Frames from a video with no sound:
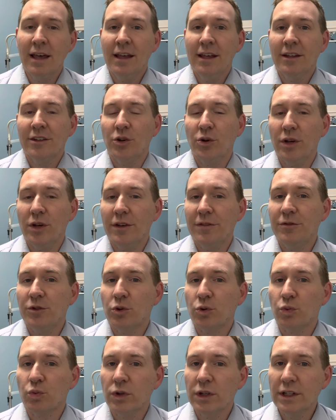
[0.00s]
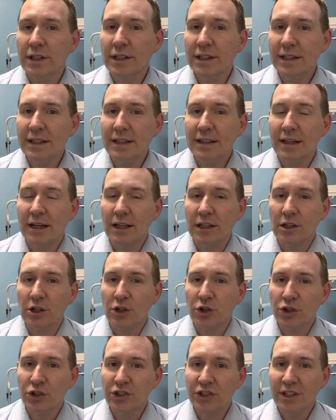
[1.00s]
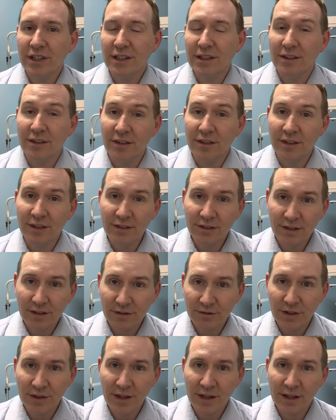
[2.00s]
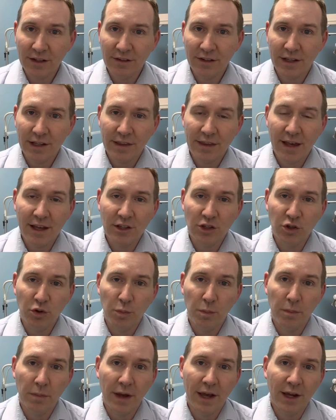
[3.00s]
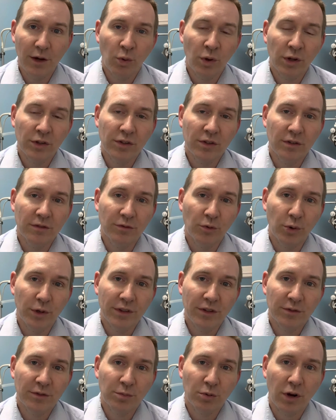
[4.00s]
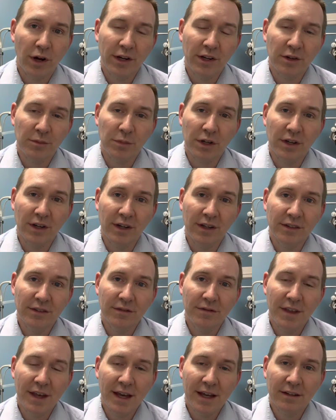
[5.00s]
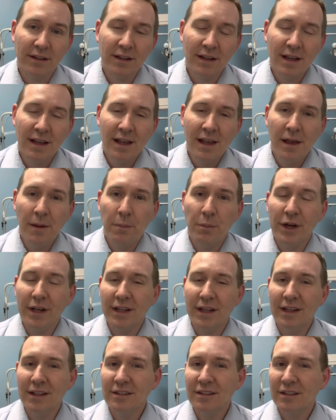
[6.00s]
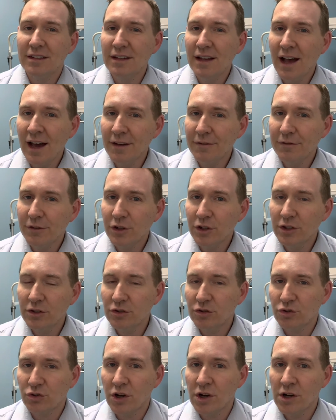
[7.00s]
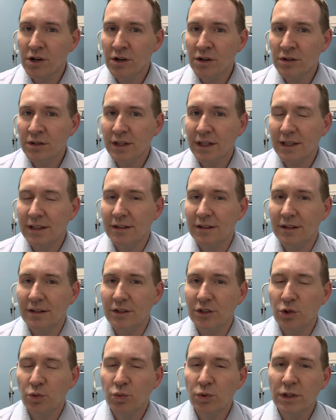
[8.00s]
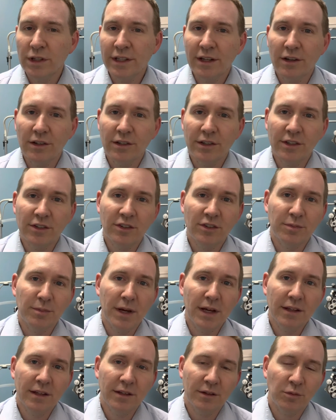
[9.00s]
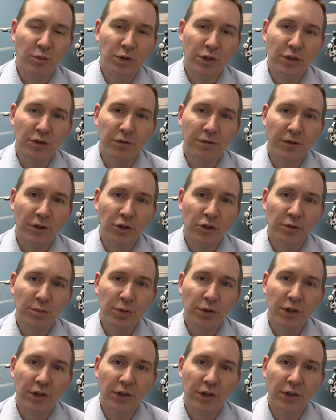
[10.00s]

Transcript: So if you're really allergic and sensitive to things like that, you may want to avoid this product because of that. But it's not very strong, and you really only smell it when you first put it